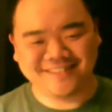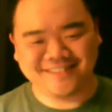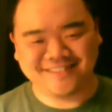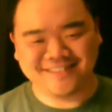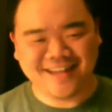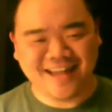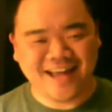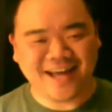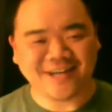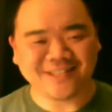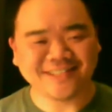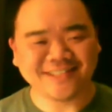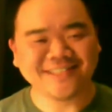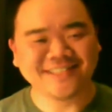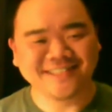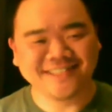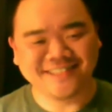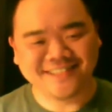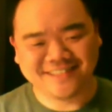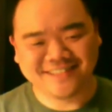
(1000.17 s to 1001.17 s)
now?
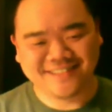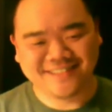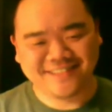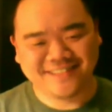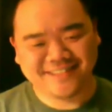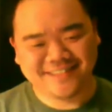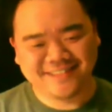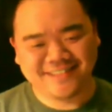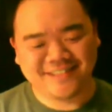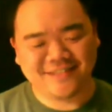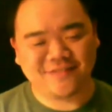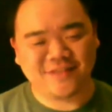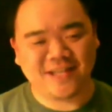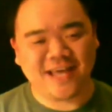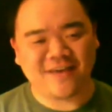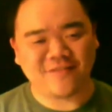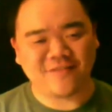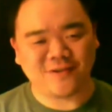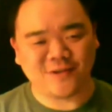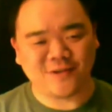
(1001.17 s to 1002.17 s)
If they
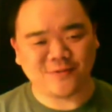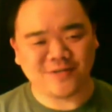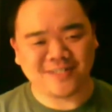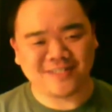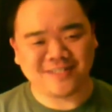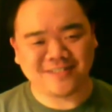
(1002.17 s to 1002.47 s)
haven't already.